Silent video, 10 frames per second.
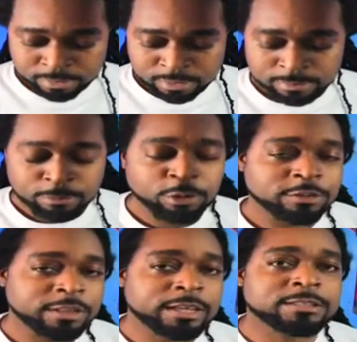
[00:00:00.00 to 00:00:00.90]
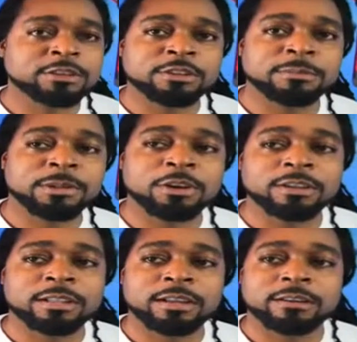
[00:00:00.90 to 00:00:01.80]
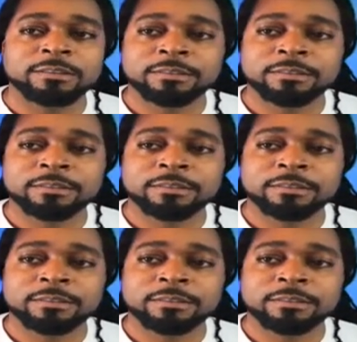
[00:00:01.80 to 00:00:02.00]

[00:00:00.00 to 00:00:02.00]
Monique's gonna be on there.